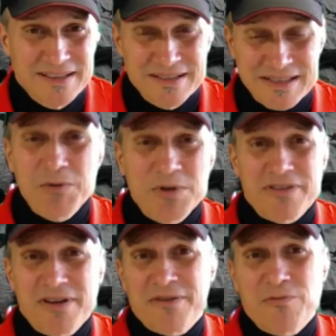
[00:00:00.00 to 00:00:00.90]
Because I would have
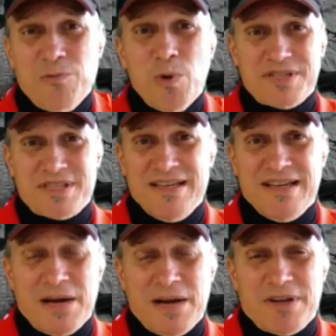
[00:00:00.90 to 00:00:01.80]
thought the worst
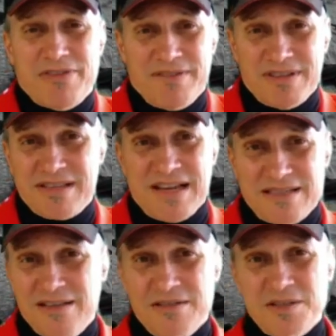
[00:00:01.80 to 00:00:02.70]
thing. I would have thought this
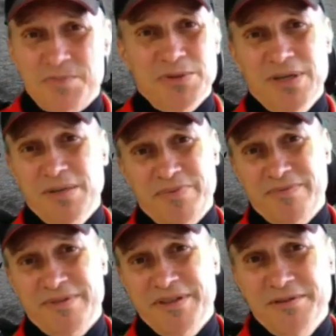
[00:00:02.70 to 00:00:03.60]
guy's lungs blew up.
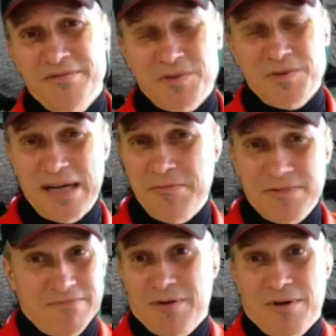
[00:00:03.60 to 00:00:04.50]
You know, was what I would
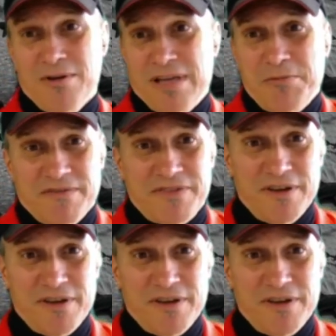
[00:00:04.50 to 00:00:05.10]
right. all I would have